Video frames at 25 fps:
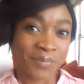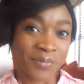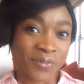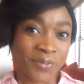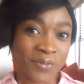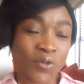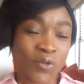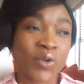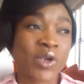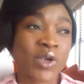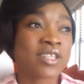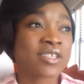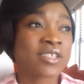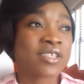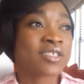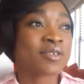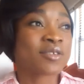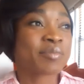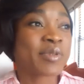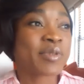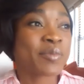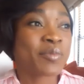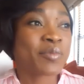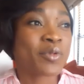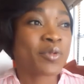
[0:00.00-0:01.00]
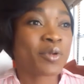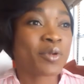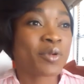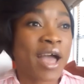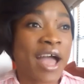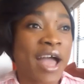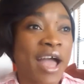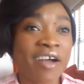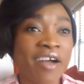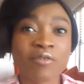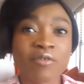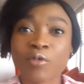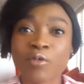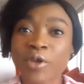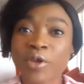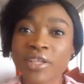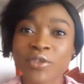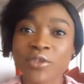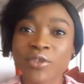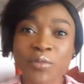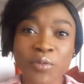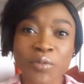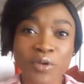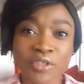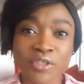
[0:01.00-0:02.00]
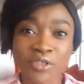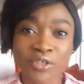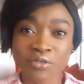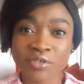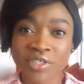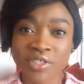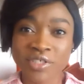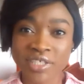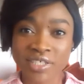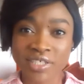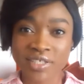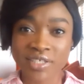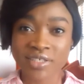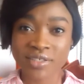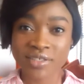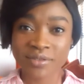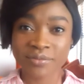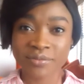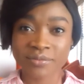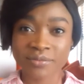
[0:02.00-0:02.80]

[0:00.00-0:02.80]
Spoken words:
When people have great opportunities,